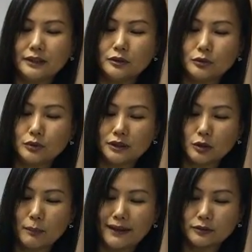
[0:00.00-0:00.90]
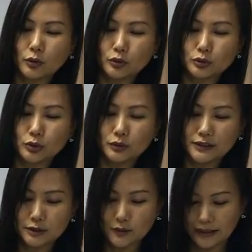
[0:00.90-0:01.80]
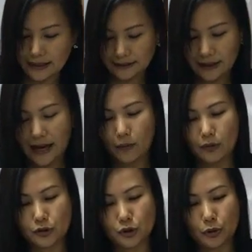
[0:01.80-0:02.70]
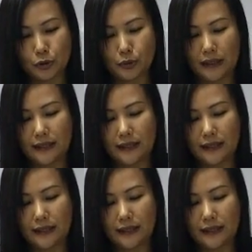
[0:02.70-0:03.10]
into the tomato also. This one later I will show you